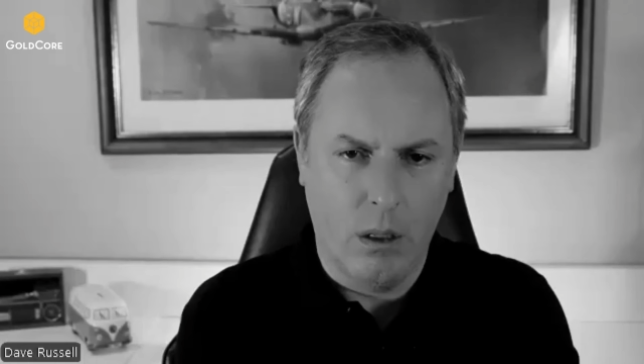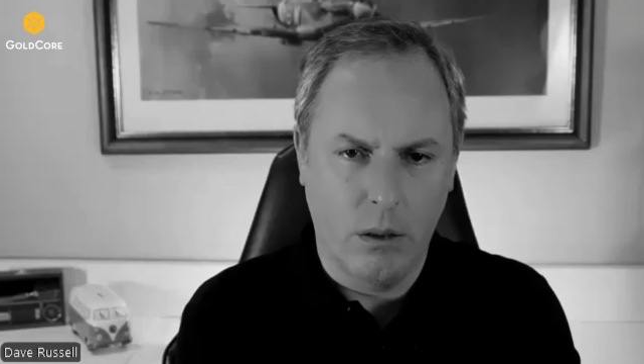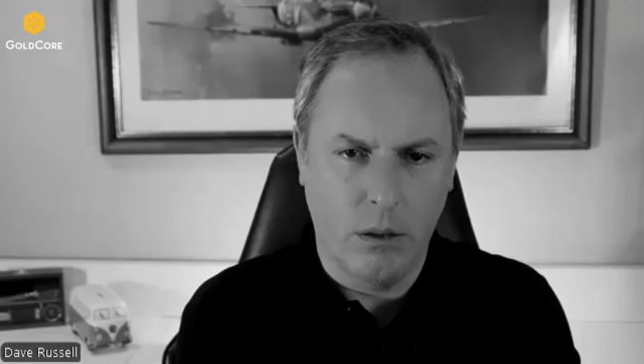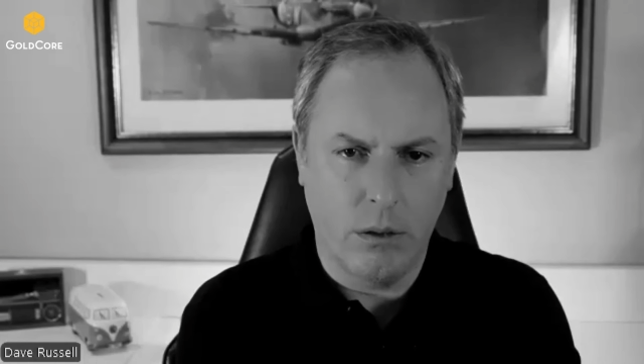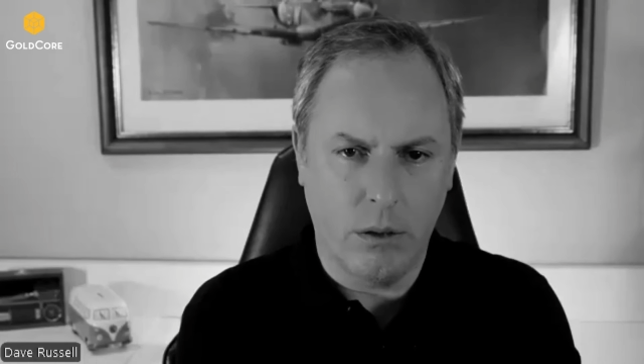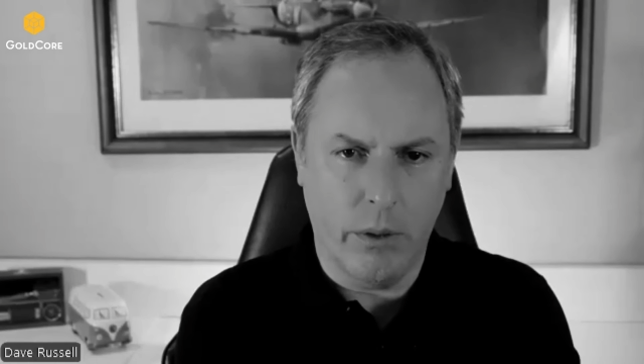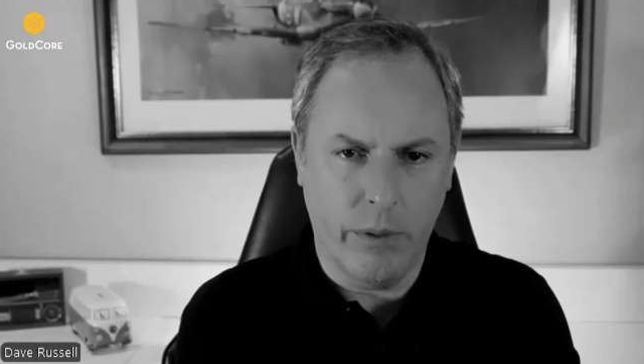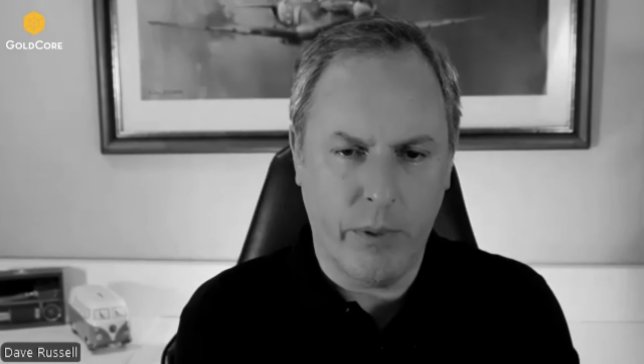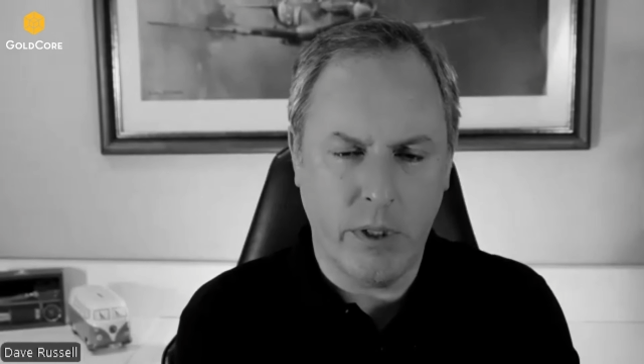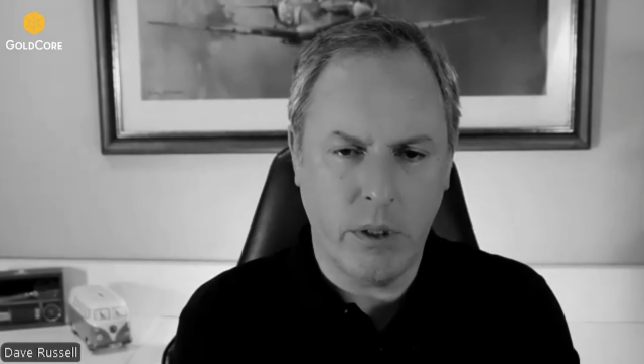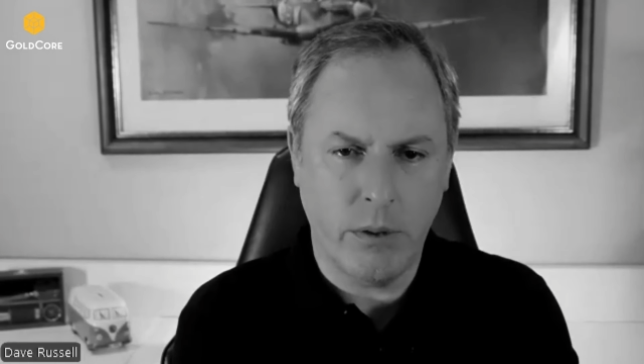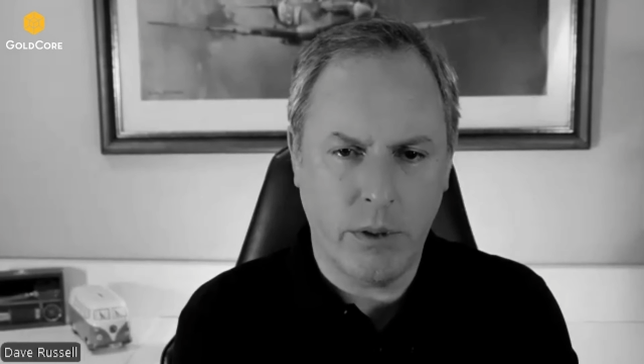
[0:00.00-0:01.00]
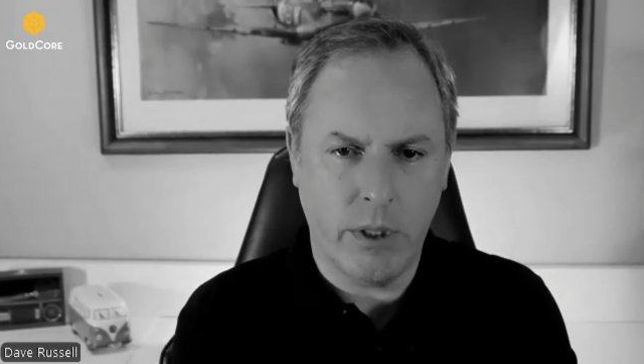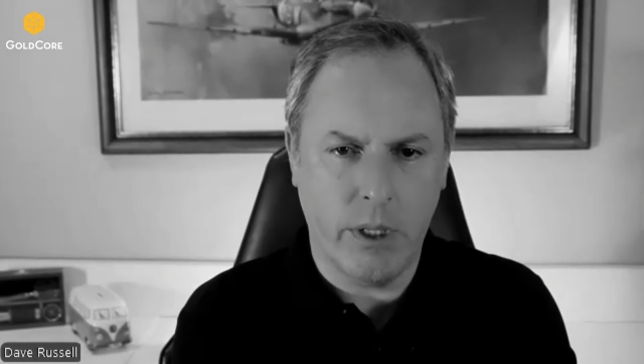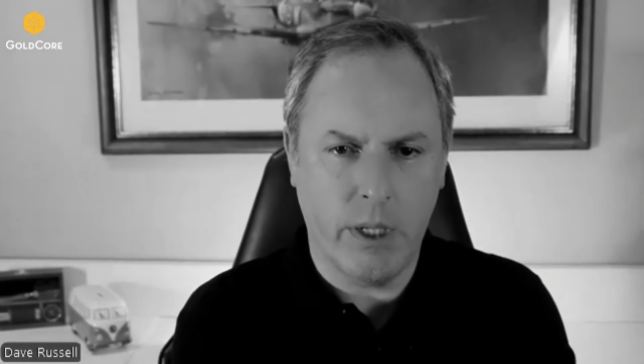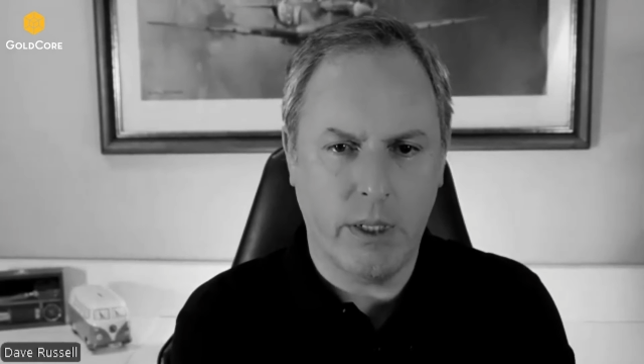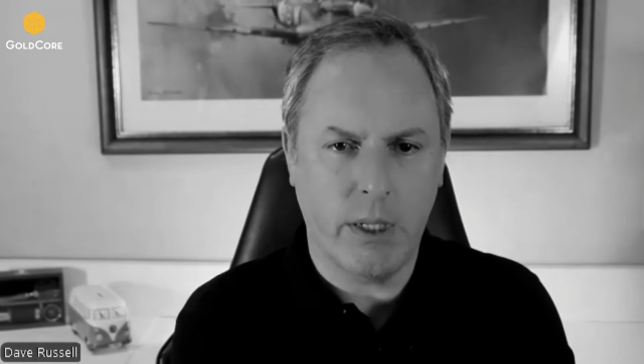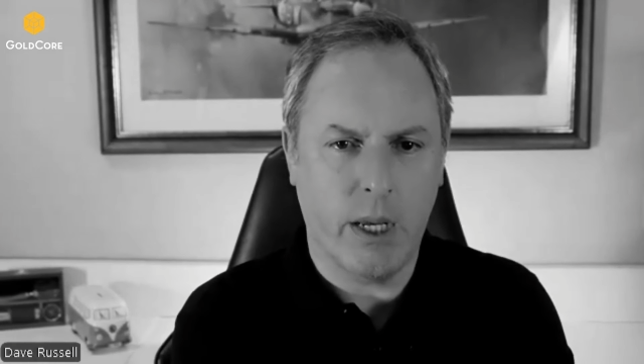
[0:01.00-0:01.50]
So if we do see an
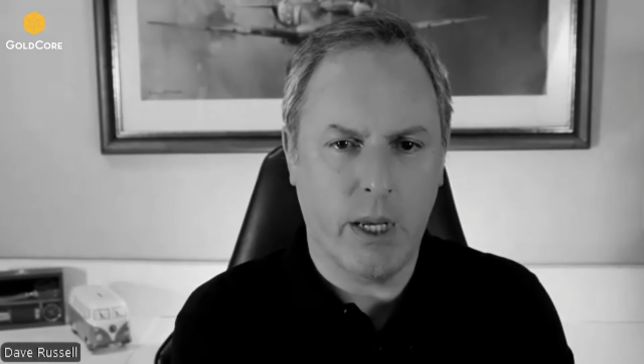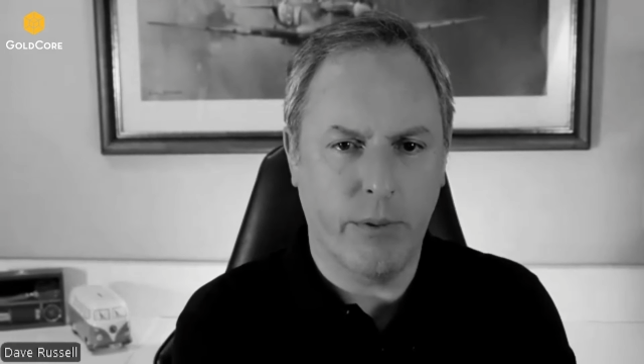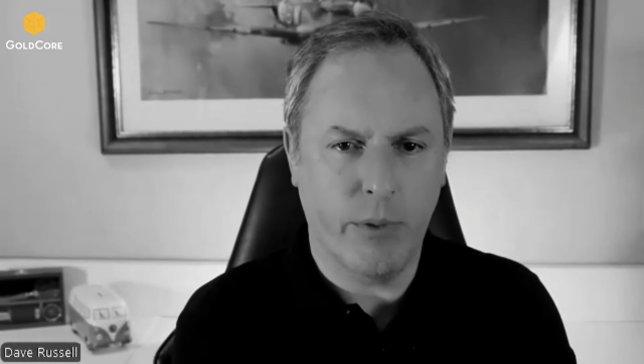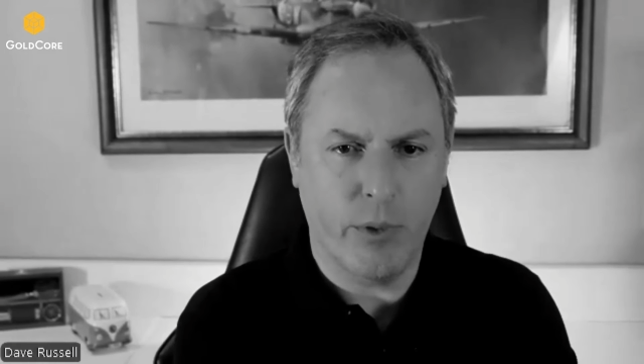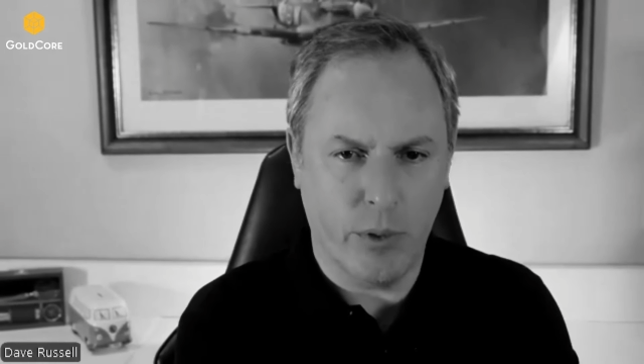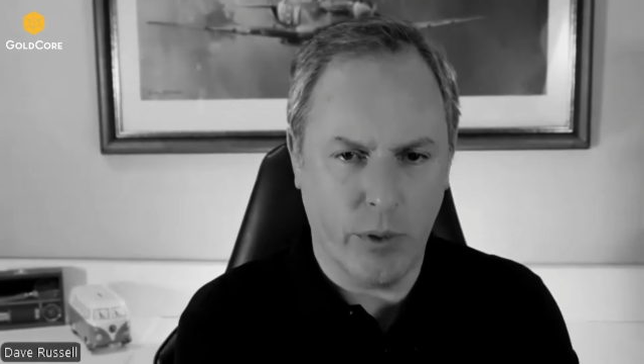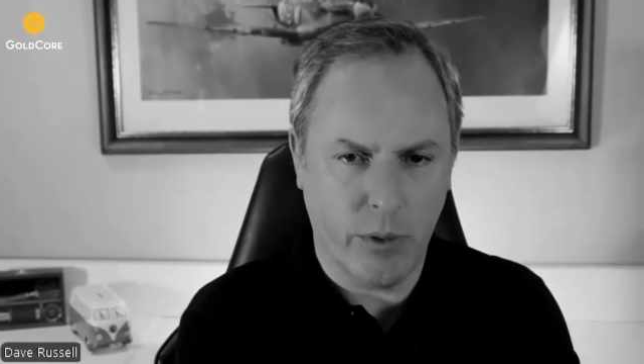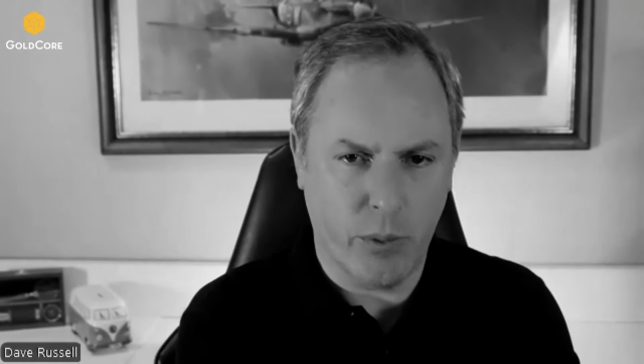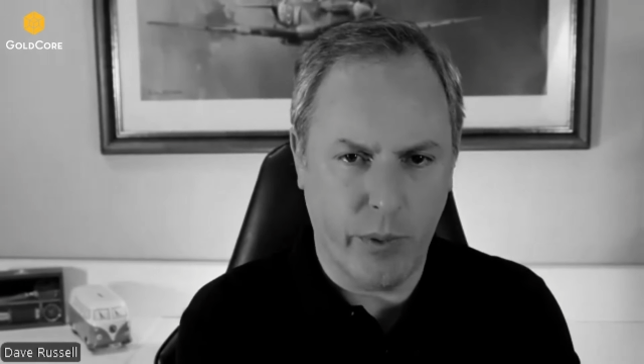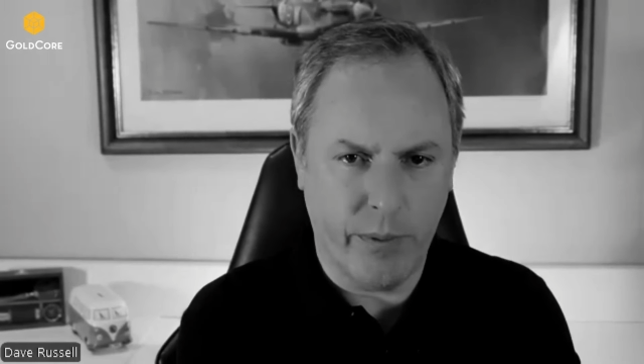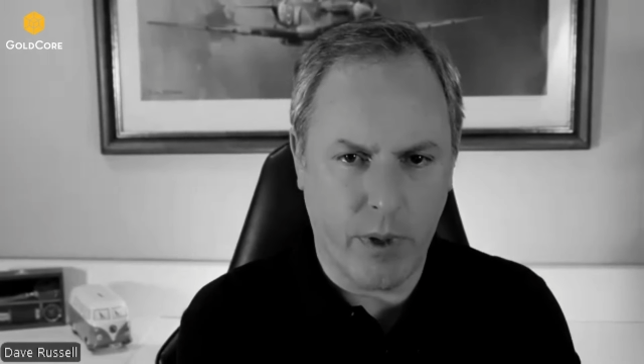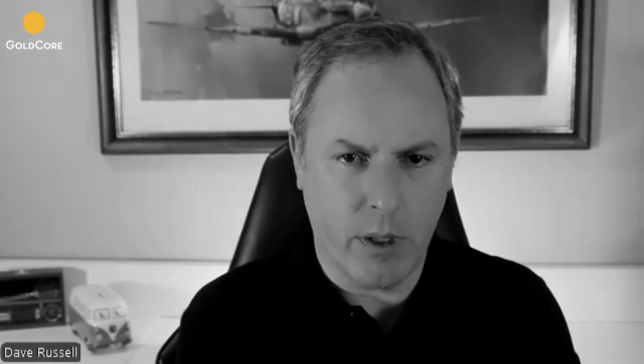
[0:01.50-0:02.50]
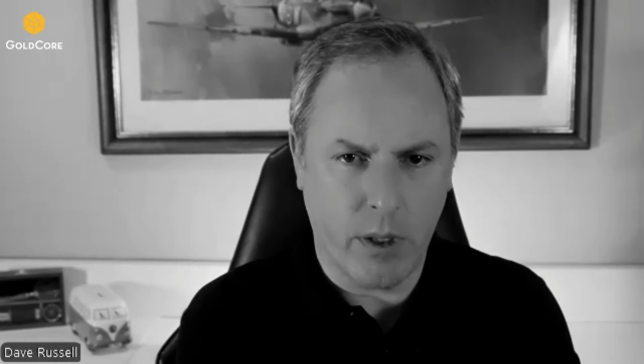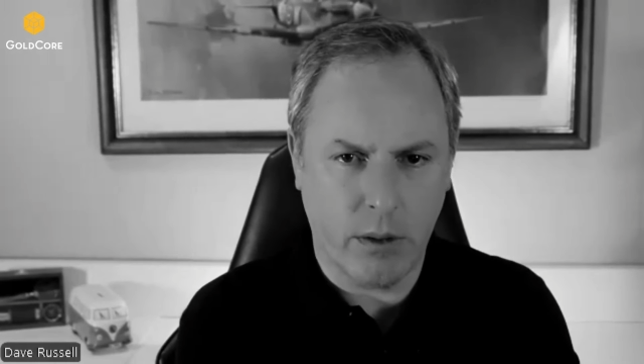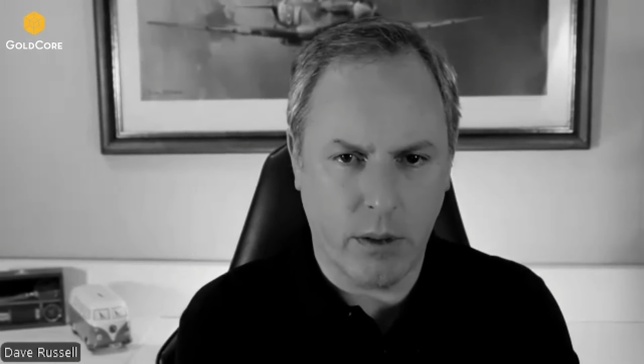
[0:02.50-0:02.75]
attack of sorts, we've got